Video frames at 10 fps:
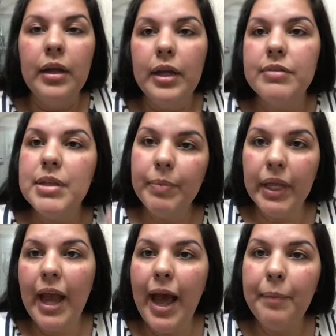if something
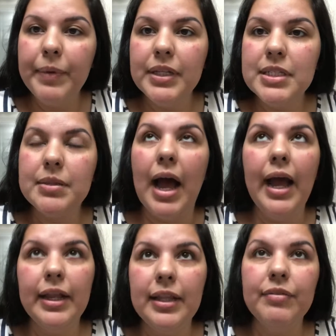happens,
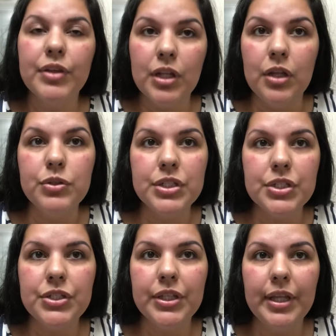I live the closest
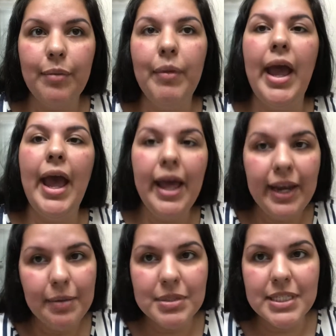to them, and
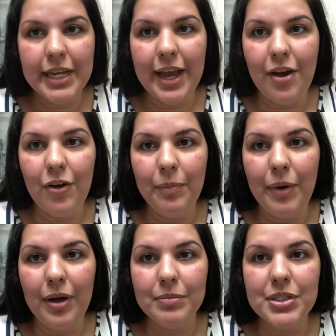I'm a stay-at-home
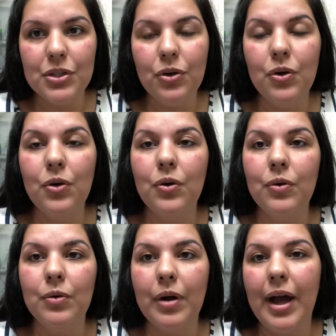mom,
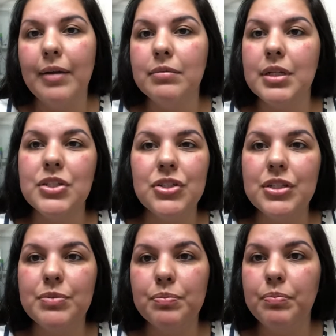so it's
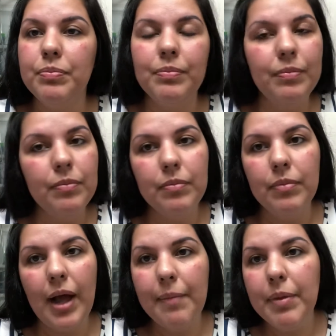just,
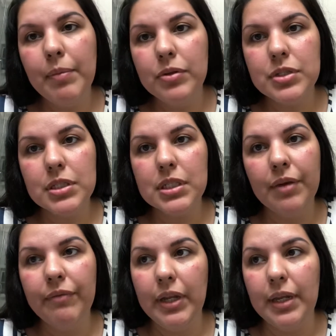I'm the most
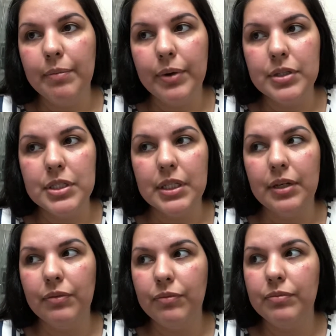convenient person